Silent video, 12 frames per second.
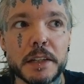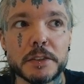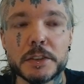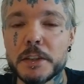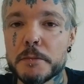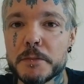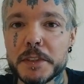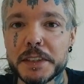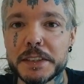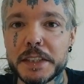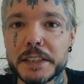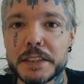
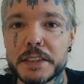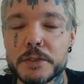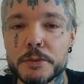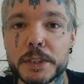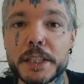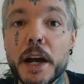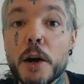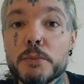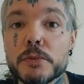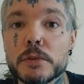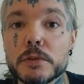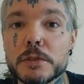something that is really
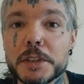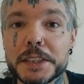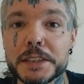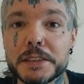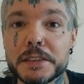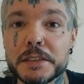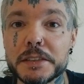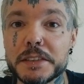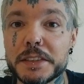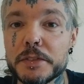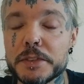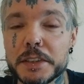helpful and
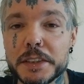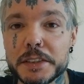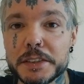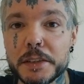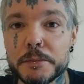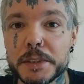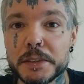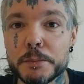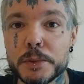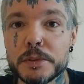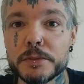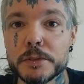definitely something
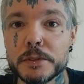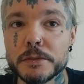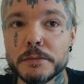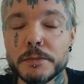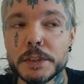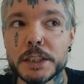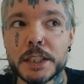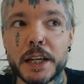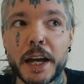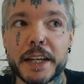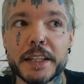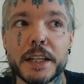beautiful.
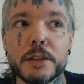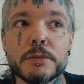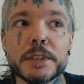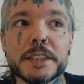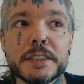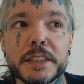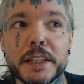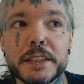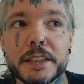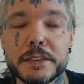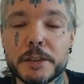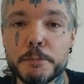I can now really say
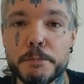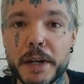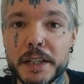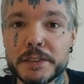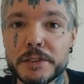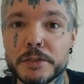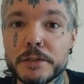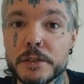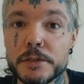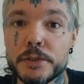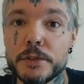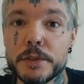that compared to
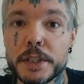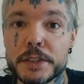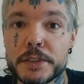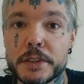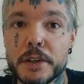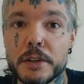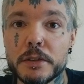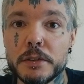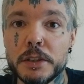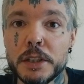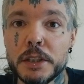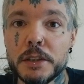a few years ago,
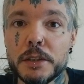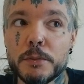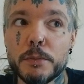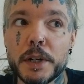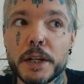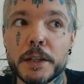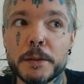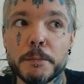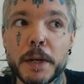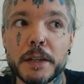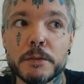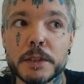where
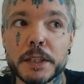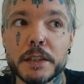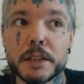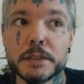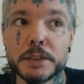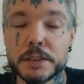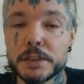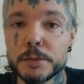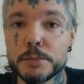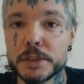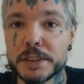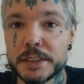my
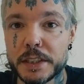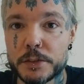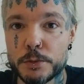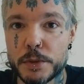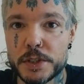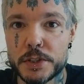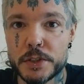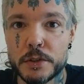relationship with sex was